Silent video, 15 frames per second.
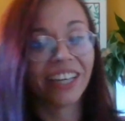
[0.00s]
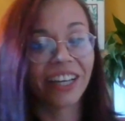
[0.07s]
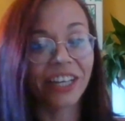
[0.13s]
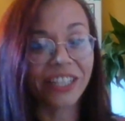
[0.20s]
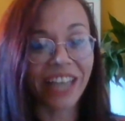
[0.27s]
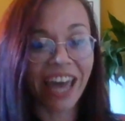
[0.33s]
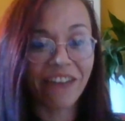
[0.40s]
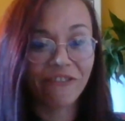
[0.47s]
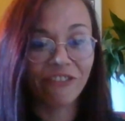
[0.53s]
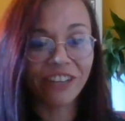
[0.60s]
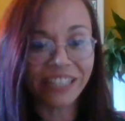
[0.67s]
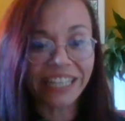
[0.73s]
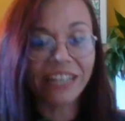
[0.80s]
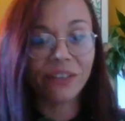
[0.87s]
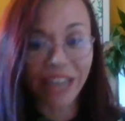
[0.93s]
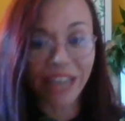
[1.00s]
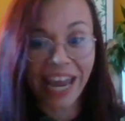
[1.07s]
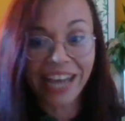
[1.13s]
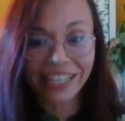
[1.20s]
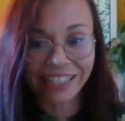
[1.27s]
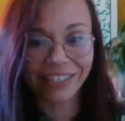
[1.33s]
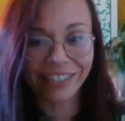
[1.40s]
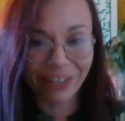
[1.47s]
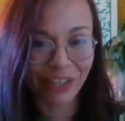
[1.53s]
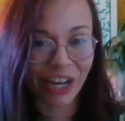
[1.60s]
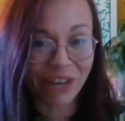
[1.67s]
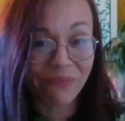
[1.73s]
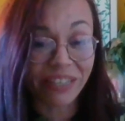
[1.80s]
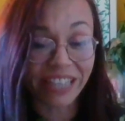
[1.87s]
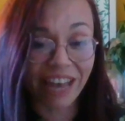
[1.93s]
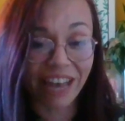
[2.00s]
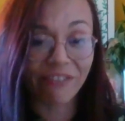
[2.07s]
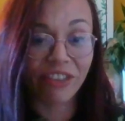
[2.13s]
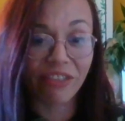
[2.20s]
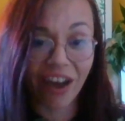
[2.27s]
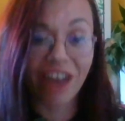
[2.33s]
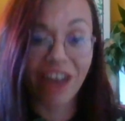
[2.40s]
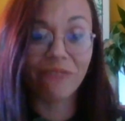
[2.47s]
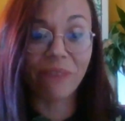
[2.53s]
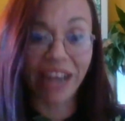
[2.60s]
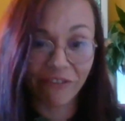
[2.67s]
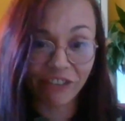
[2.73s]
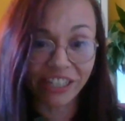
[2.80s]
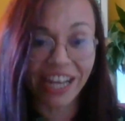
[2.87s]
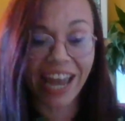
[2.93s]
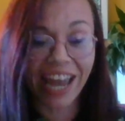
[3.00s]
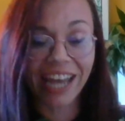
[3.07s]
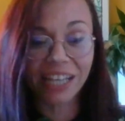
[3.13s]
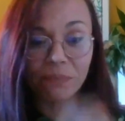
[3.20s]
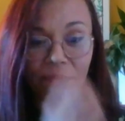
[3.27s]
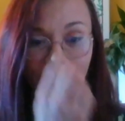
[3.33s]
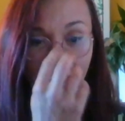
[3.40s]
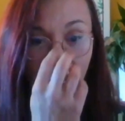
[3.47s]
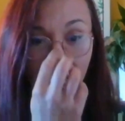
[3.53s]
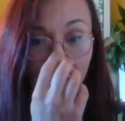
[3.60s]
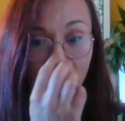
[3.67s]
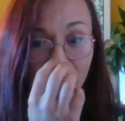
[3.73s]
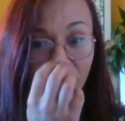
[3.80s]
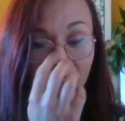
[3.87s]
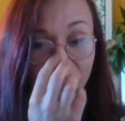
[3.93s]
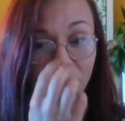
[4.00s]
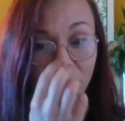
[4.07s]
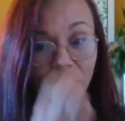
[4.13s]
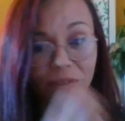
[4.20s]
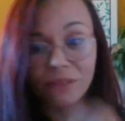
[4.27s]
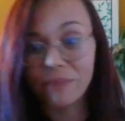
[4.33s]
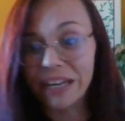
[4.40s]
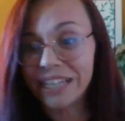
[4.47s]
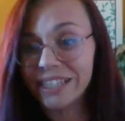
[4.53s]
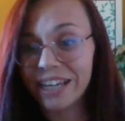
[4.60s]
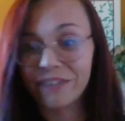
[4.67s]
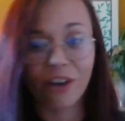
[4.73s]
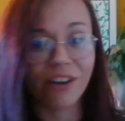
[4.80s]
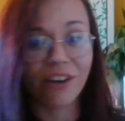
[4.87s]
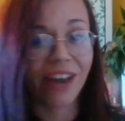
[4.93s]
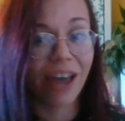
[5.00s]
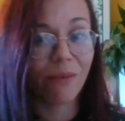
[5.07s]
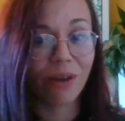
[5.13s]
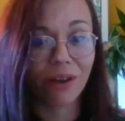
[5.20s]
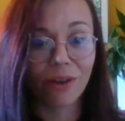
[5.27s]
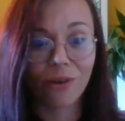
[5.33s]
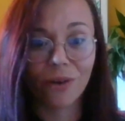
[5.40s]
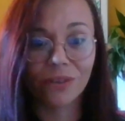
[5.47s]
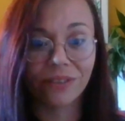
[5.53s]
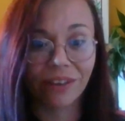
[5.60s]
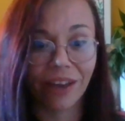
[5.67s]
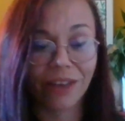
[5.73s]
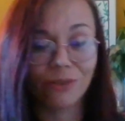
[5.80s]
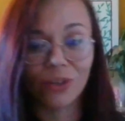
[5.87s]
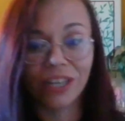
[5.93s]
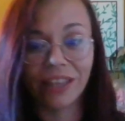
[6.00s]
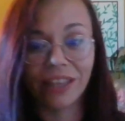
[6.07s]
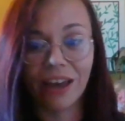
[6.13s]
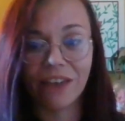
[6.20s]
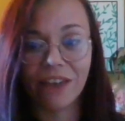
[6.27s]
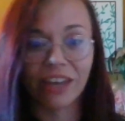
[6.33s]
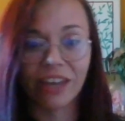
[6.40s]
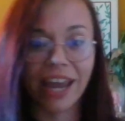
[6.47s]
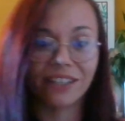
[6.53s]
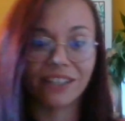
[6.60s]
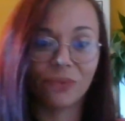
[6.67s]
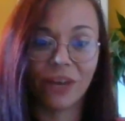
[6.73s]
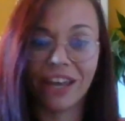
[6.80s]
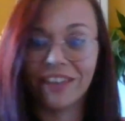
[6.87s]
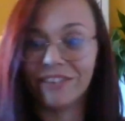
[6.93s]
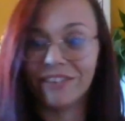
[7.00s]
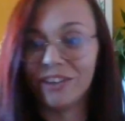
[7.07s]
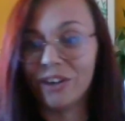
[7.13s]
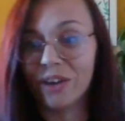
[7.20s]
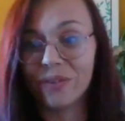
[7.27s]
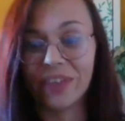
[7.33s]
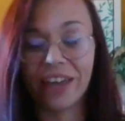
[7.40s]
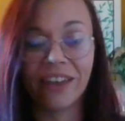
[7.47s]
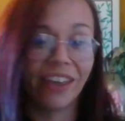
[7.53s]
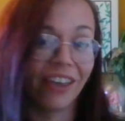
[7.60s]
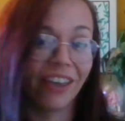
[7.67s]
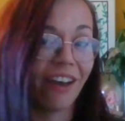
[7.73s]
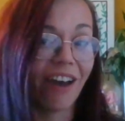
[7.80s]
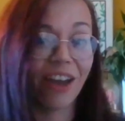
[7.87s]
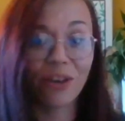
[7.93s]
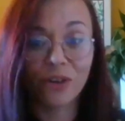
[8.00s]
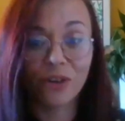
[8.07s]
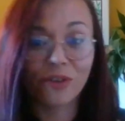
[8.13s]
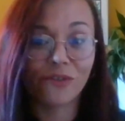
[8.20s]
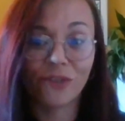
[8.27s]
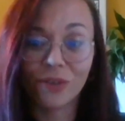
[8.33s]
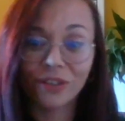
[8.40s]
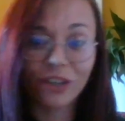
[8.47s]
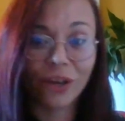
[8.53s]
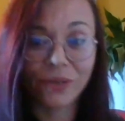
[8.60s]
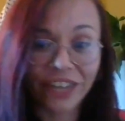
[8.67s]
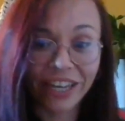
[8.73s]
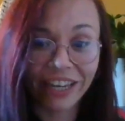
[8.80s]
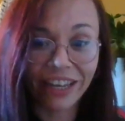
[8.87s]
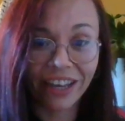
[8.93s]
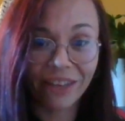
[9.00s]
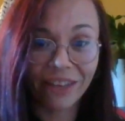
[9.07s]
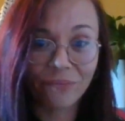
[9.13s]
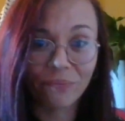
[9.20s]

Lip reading: Because every single day since October 7th, I've been every day. It's felt like a responsibility. I've got a network across the country that I've connected with, you know, that I couldn't afford to go to the